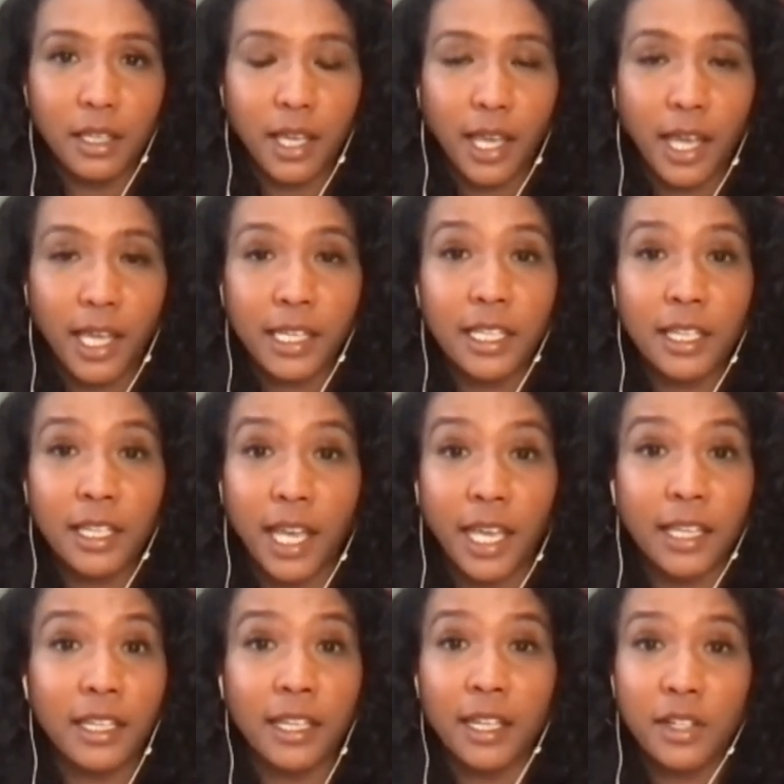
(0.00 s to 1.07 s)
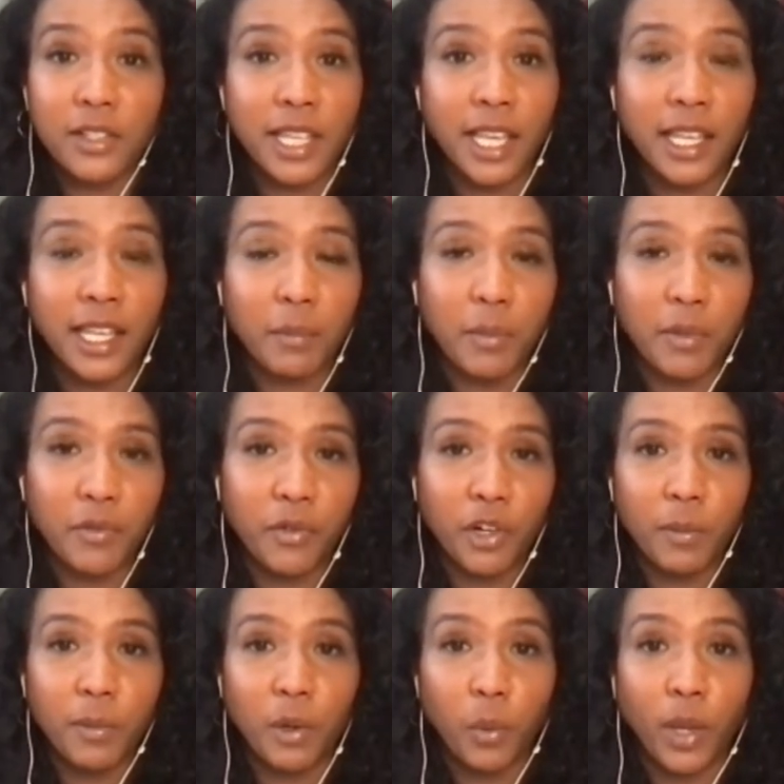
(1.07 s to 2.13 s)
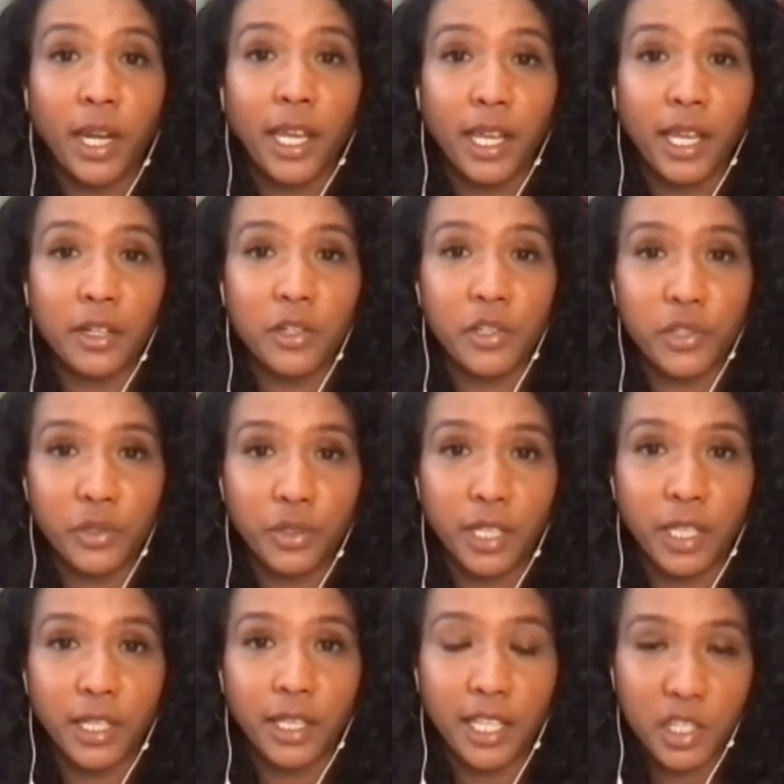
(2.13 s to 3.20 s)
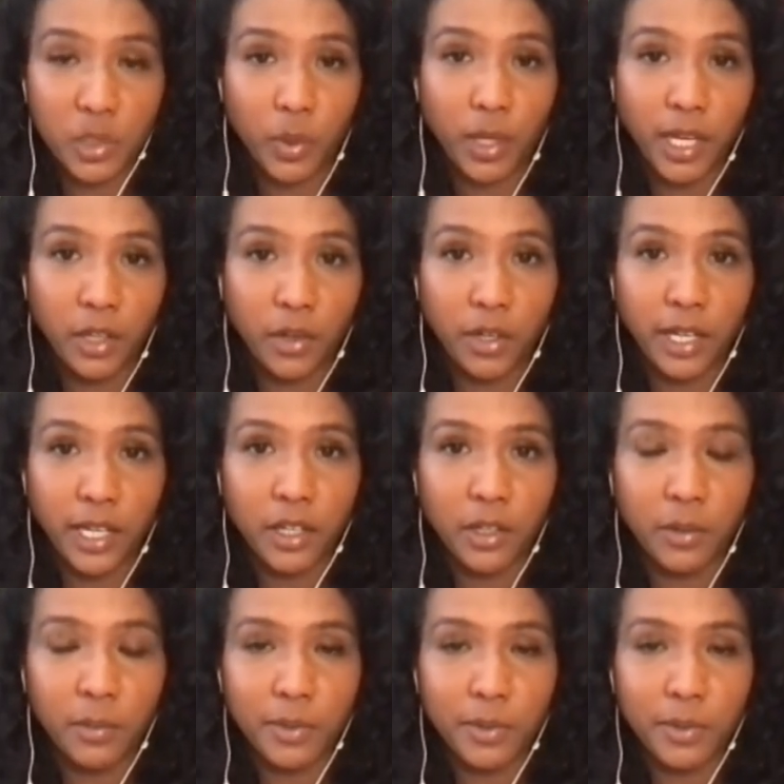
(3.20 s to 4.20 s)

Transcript: I didn't understand that before, but when I understood it, that's when I got help.